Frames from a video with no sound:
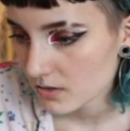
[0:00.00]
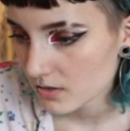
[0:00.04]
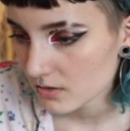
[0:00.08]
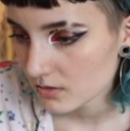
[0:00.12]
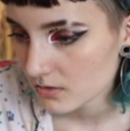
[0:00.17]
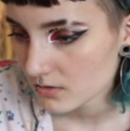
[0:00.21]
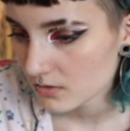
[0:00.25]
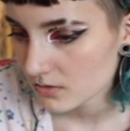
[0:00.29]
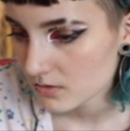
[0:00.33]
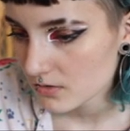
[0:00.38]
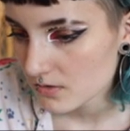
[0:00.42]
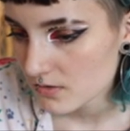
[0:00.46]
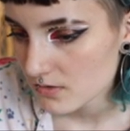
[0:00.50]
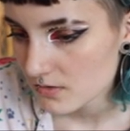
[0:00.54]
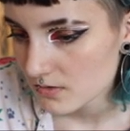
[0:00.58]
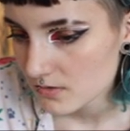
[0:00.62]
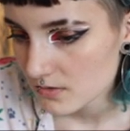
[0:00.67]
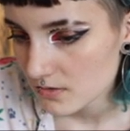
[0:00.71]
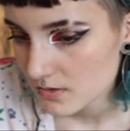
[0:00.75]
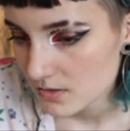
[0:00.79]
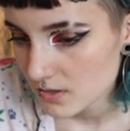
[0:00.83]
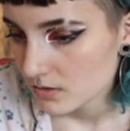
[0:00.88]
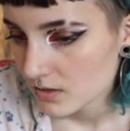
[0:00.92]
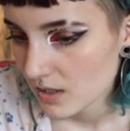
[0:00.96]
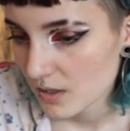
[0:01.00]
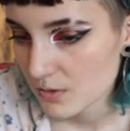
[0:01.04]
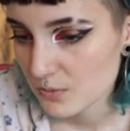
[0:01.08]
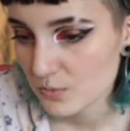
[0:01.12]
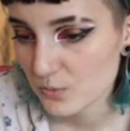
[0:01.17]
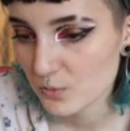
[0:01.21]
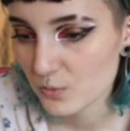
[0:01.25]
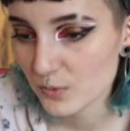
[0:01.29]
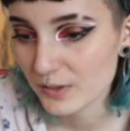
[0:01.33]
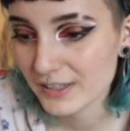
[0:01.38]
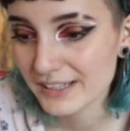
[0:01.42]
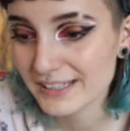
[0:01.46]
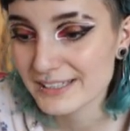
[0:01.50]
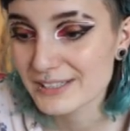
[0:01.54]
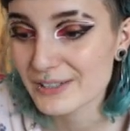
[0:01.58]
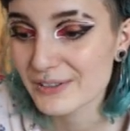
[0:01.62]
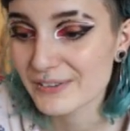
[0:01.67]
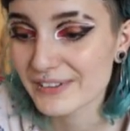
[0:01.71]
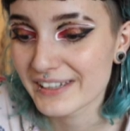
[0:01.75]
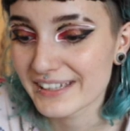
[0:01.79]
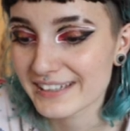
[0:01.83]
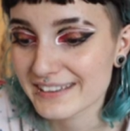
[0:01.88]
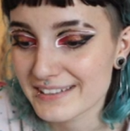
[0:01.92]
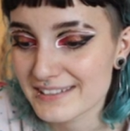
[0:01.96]
Chronicles. I really
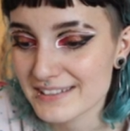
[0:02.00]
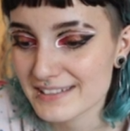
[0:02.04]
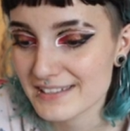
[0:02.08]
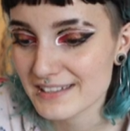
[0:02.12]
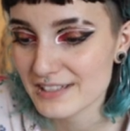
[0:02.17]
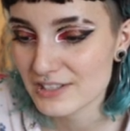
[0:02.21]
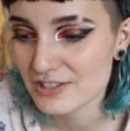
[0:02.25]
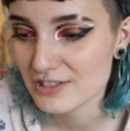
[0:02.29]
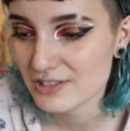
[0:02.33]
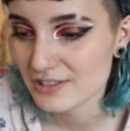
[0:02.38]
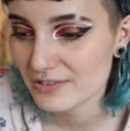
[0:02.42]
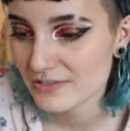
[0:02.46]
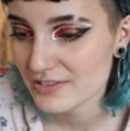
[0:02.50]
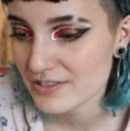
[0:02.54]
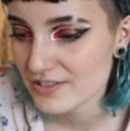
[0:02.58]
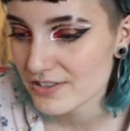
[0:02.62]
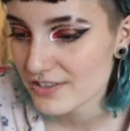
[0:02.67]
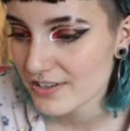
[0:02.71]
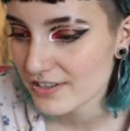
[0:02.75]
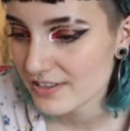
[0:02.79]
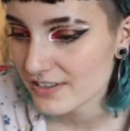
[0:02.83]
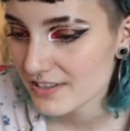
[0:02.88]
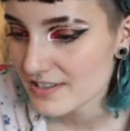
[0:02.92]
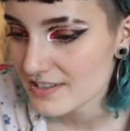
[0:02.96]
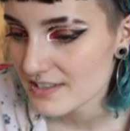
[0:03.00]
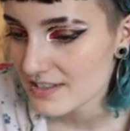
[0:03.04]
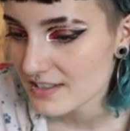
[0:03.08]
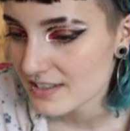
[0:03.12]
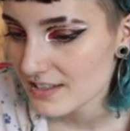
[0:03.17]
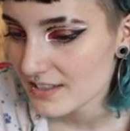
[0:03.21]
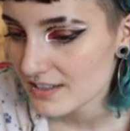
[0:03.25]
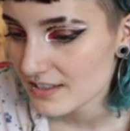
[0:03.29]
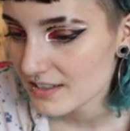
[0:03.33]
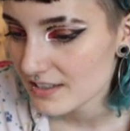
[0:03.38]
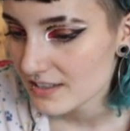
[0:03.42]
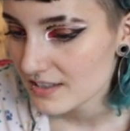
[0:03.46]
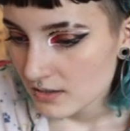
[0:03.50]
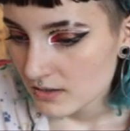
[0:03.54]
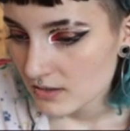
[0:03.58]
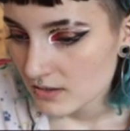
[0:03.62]
don't like this edition of the Starless Sea.